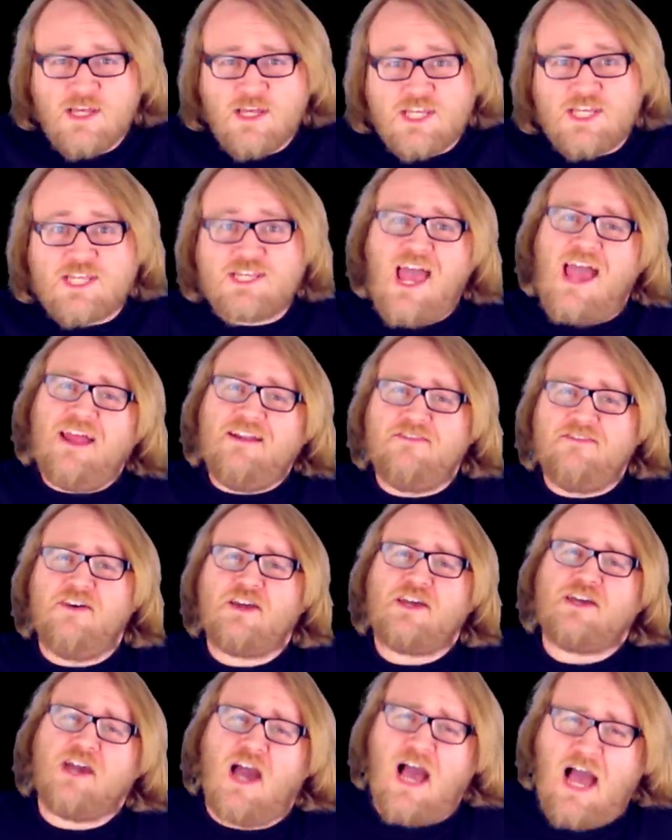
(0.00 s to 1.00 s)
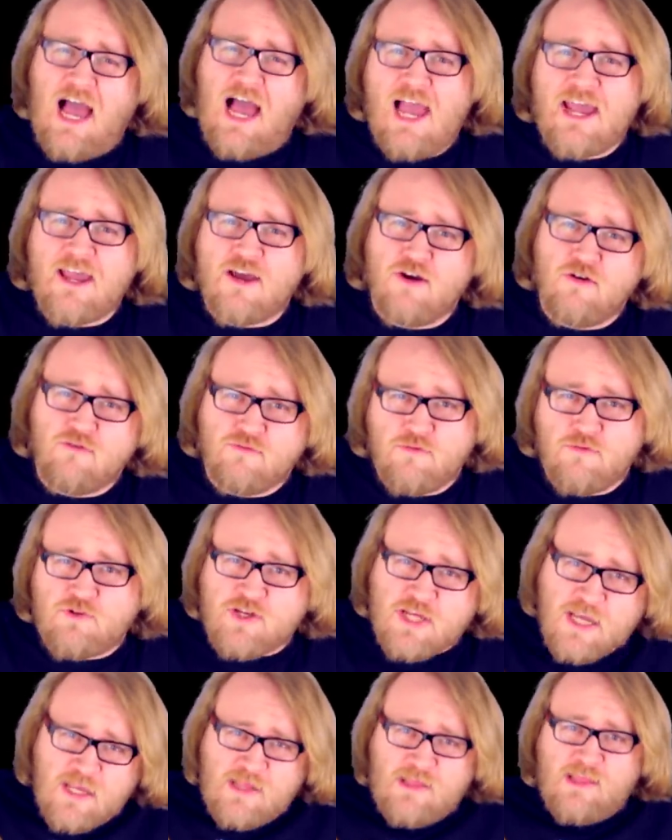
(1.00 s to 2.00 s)
Said the guy who
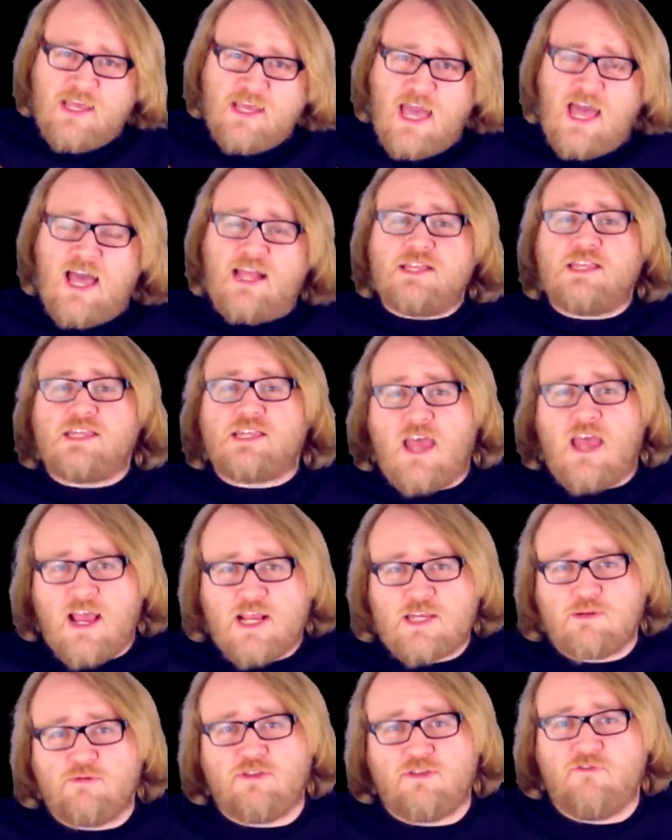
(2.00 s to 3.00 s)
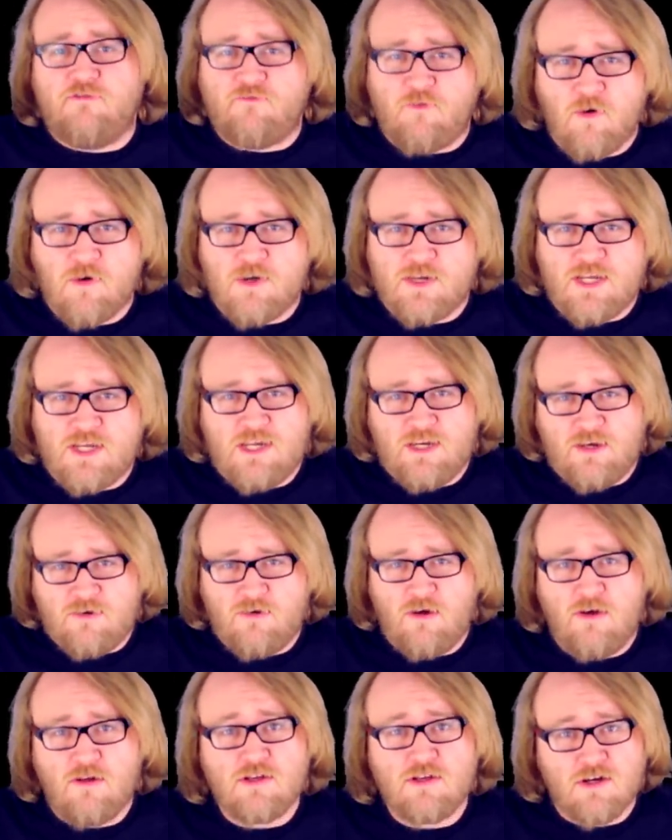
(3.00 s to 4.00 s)
routinely had sex with a
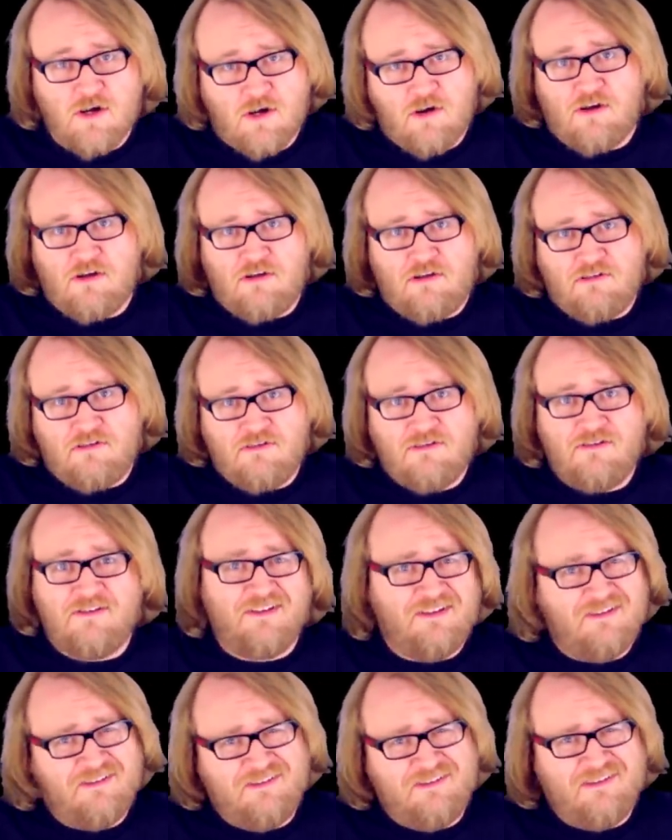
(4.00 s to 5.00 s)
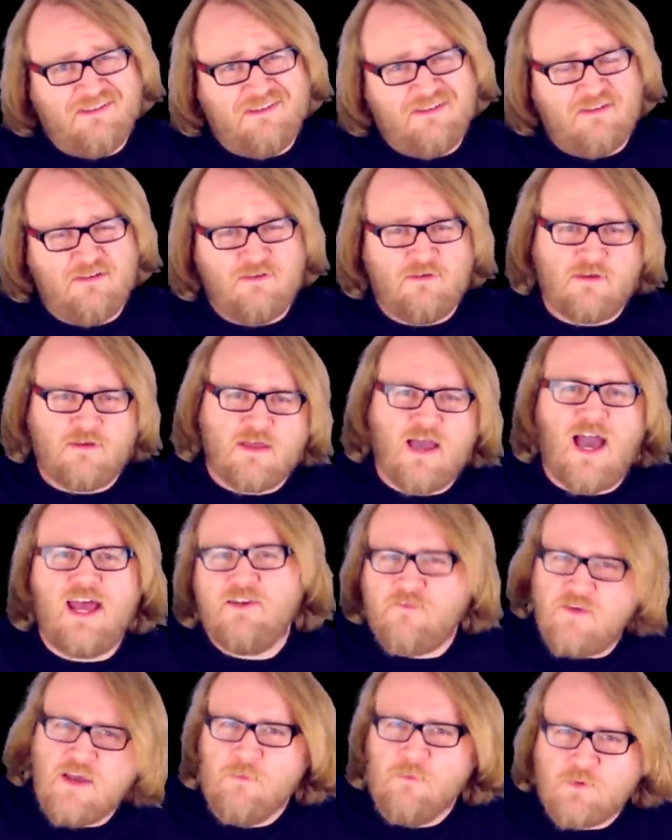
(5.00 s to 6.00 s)
fourteen-year-old girl. Kind
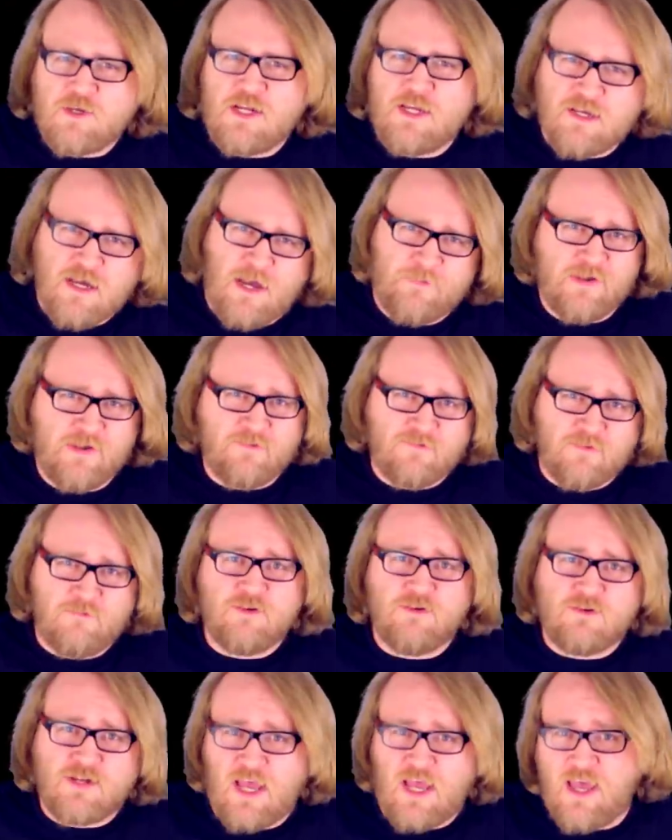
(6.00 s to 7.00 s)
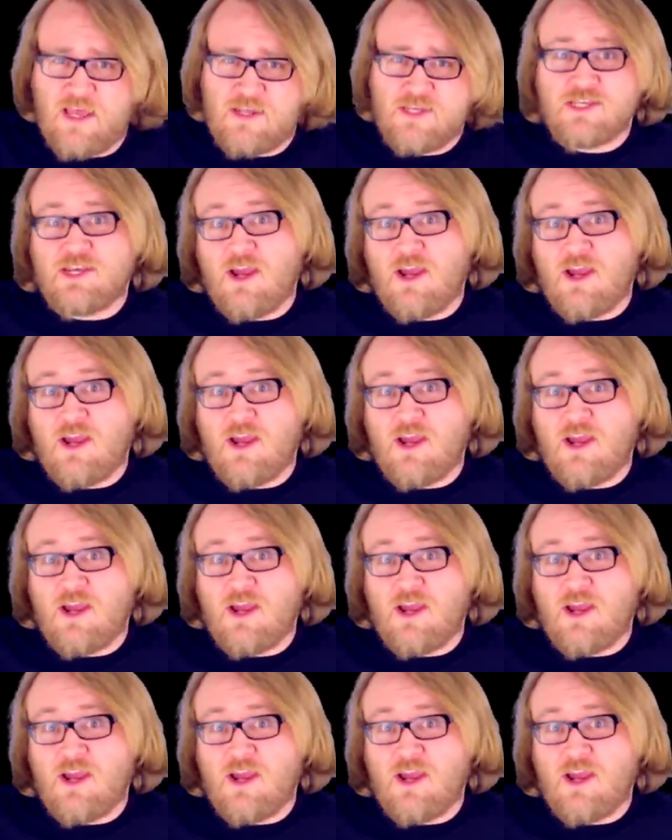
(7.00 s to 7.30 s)
of empty coming from you, Ted.